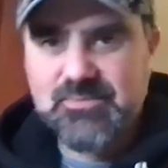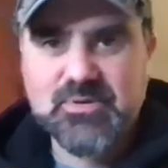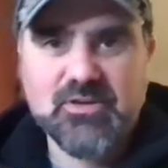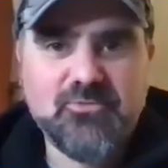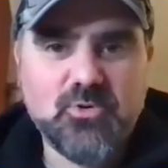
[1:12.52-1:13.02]

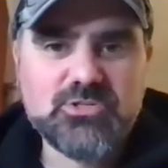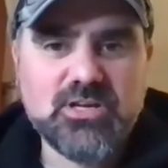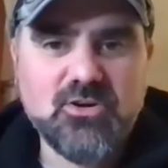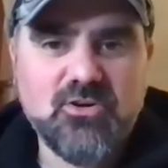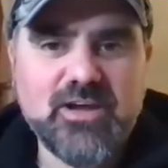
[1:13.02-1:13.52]
but
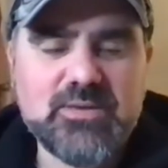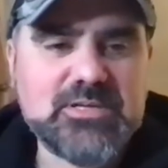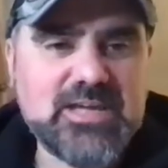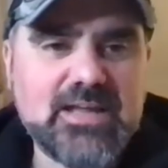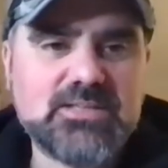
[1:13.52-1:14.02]
unfortunately a lot of that had to be
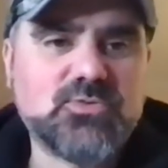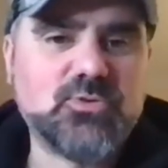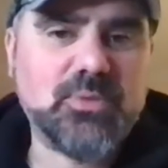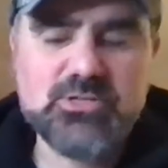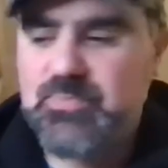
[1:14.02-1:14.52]
cancelled or
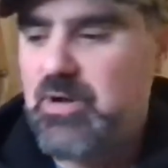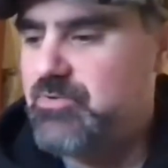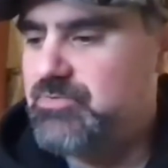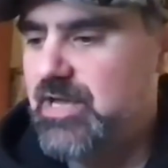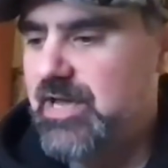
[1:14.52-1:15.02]

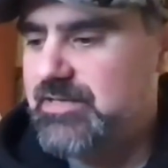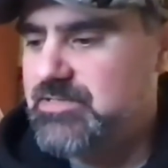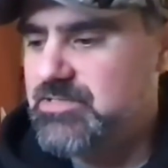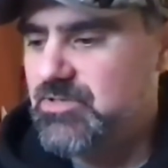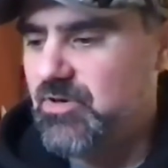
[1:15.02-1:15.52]
postponed.
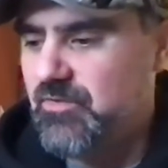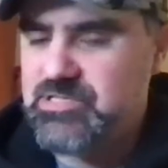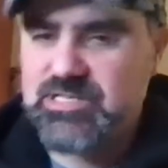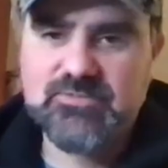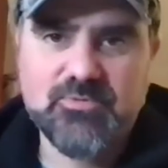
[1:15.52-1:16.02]
And
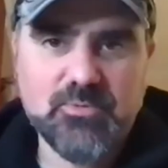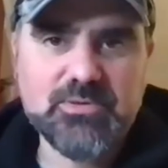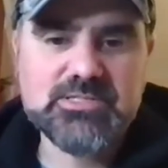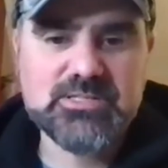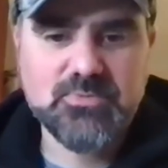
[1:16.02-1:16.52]
obviously from a
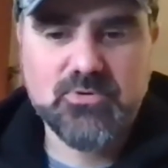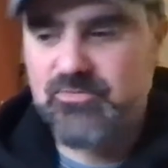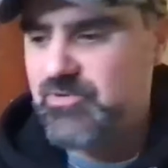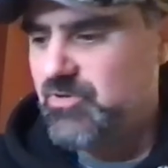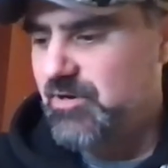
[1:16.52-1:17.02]
business point of
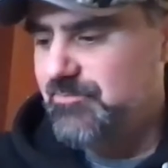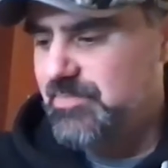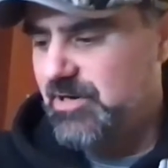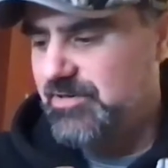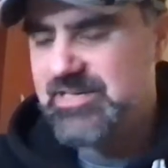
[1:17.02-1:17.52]
view,
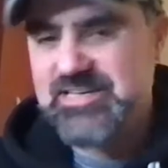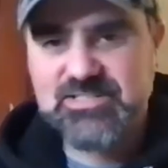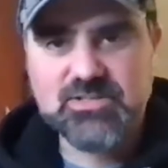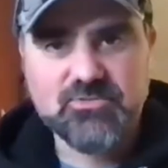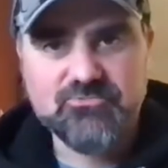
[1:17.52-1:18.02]
I needed
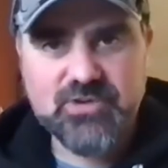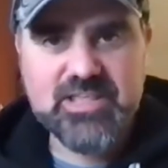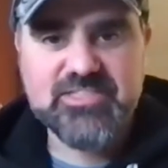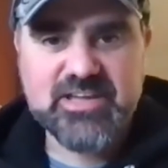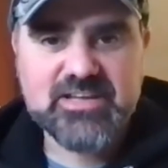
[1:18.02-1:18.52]
to
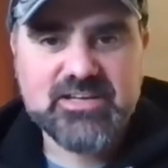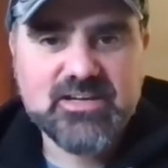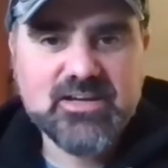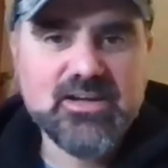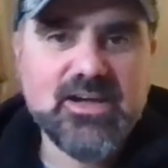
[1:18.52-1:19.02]
rethink
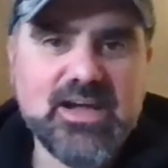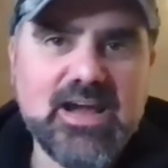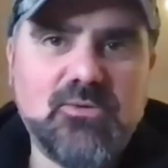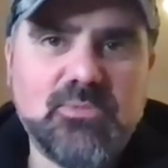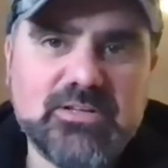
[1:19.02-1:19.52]

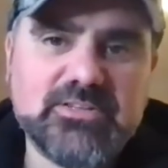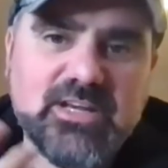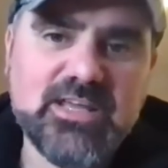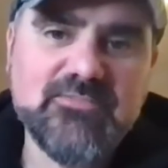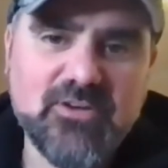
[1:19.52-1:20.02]
how I'm going to
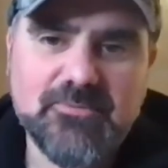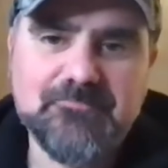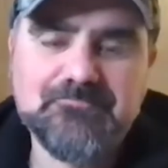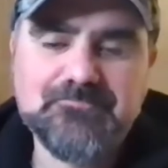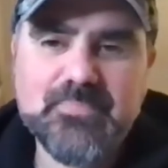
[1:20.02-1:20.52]
deliver
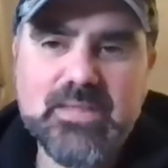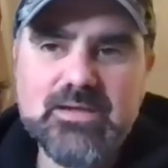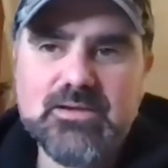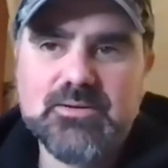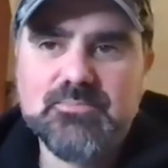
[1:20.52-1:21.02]

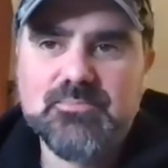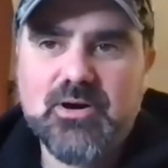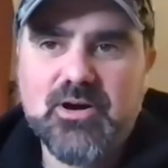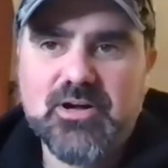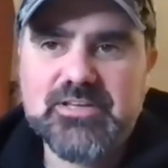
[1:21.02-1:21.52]

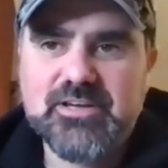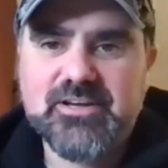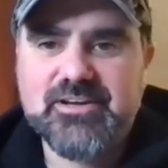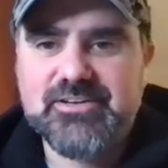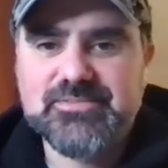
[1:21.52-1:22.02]

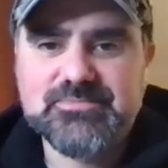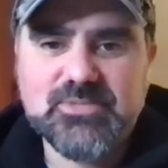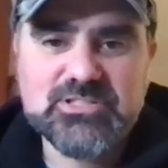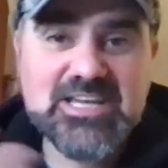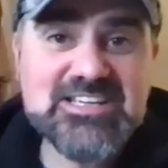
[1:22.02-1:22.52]
my
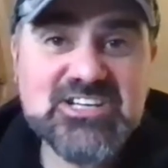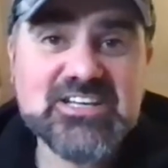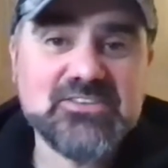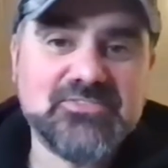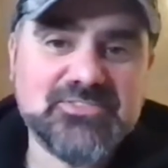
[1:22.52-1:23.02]

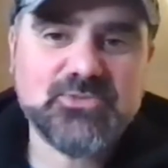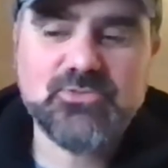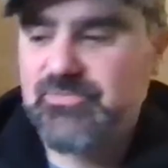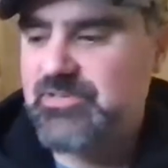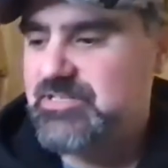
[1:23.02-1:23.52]
teaching of
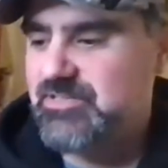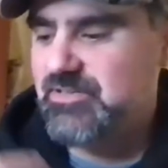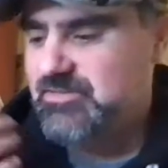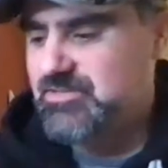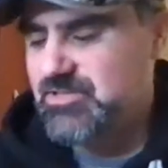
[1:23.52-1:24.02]
photography
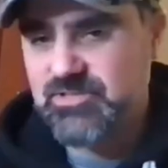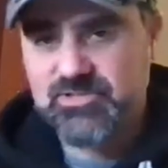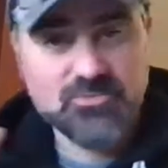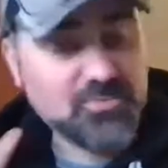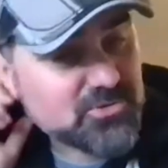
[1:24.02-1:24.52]
to
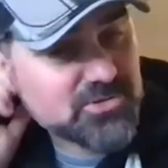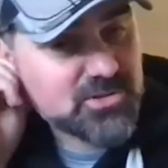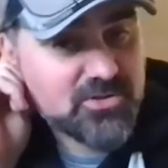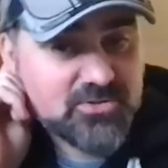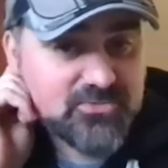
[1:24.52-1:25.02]
you boys and
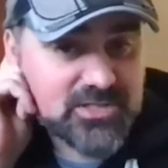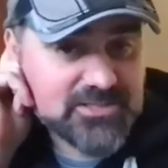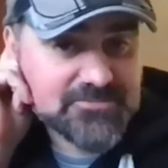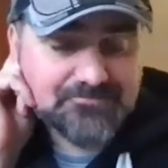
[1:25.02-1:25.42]
girls, really.